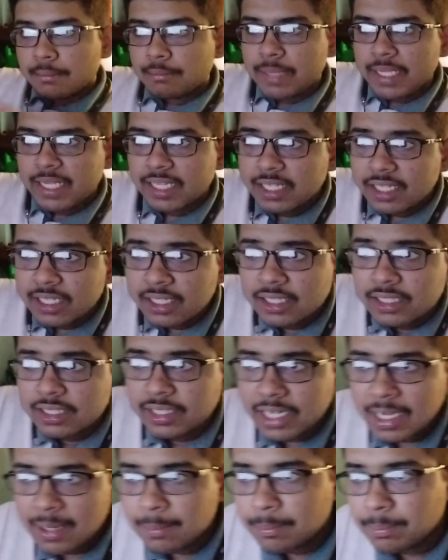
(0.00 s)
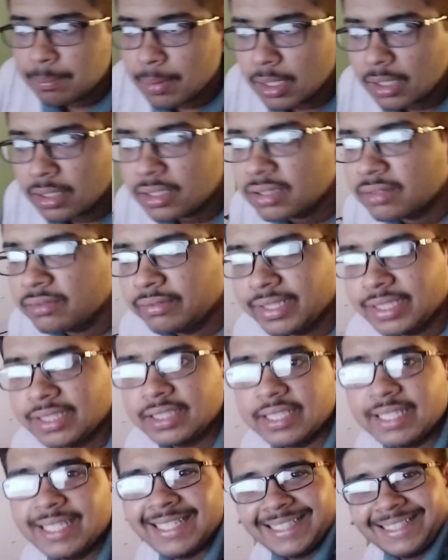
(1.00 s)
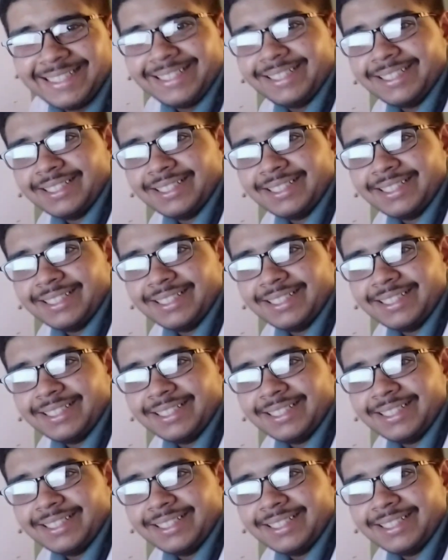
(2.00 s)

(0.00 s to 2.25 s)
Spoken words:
be tampered with it.